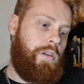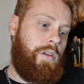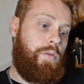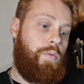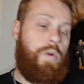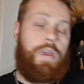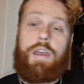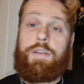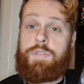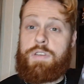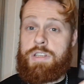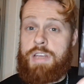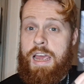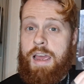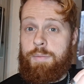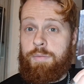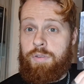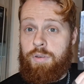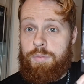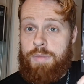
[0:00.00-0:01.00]
We have
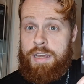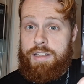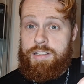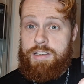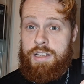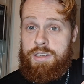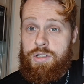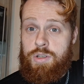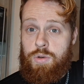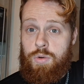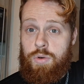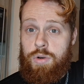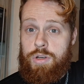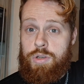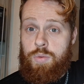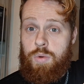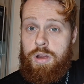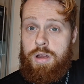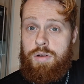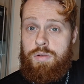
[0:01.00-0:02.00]
Sam from that said story
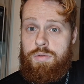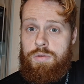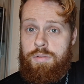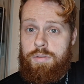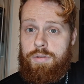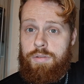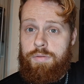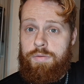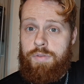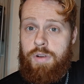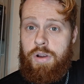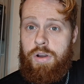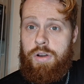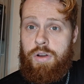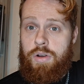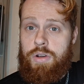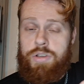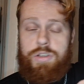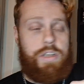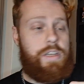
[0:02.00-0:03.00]
as well. Very
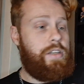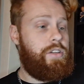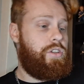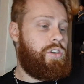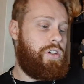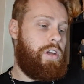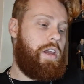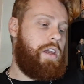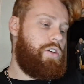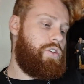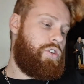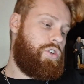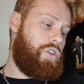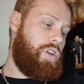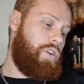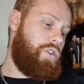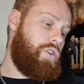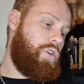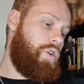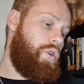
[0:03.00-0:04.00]
nice. He's
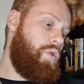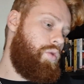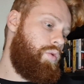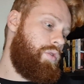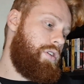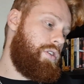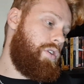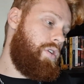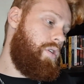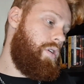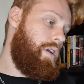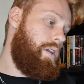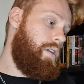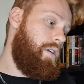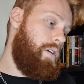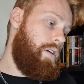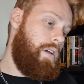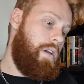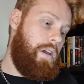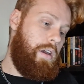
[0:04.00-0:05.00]
such a cool design.
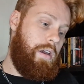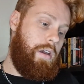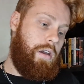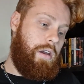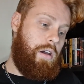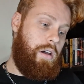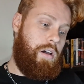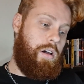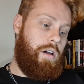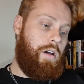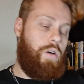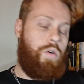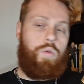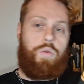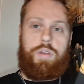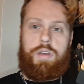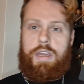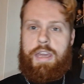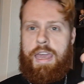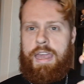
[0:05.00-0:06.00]
All
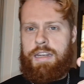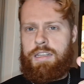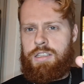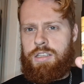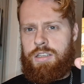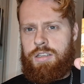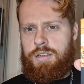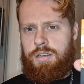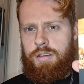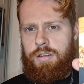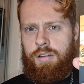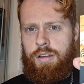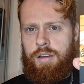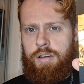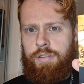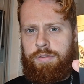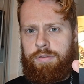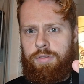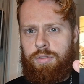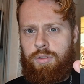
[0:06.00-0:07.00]
the kids
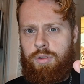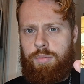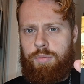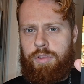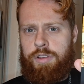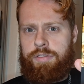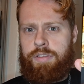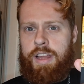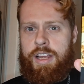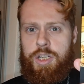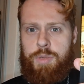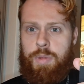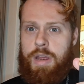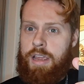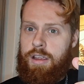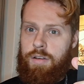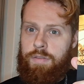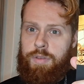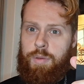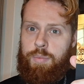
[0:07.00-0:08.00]
from the
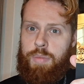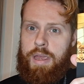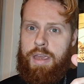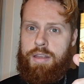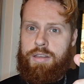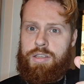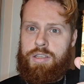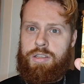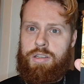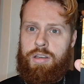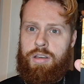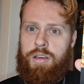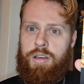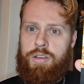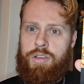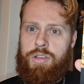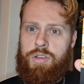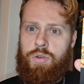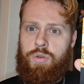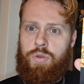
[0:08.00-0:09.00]
flashback of the Pits
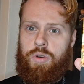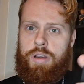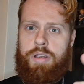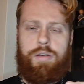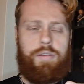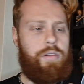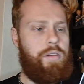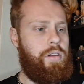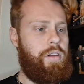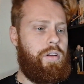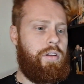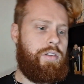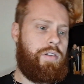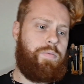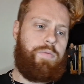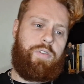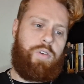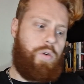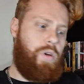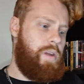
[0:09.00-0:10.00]
story.
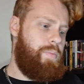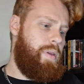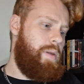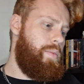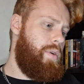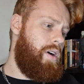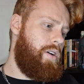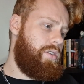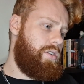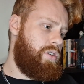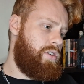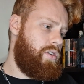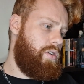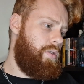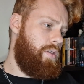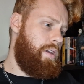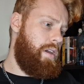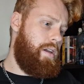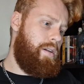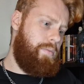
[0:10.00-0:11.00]
Some creepy masks
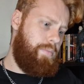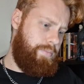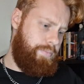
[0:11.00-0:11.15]
on there.